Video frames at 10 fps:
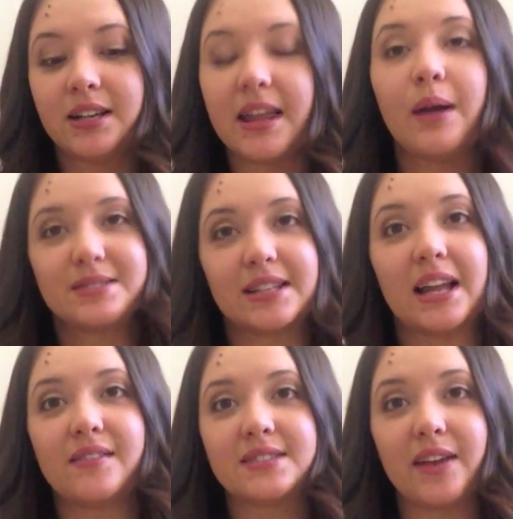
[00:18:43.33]
it was a
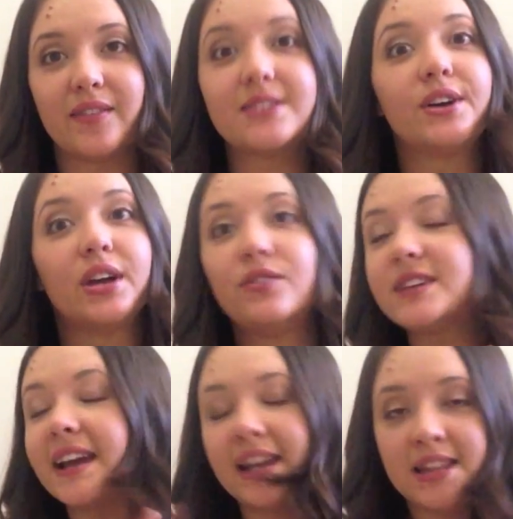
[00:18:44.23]
lifesaver. So if you
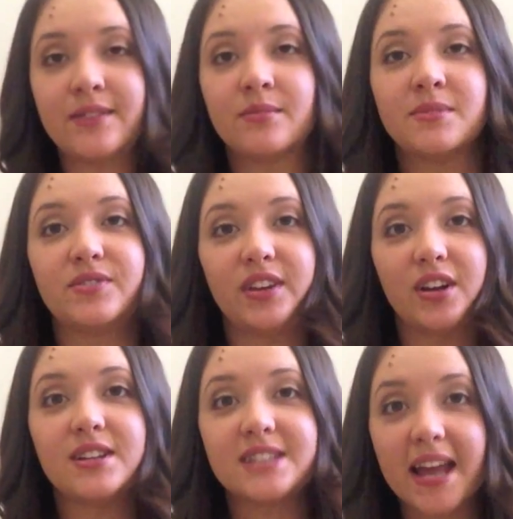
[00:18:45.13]
take anything from this
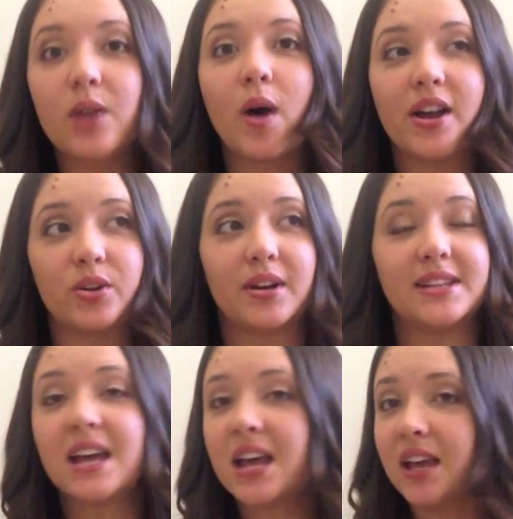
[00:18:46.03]
video, take white noise.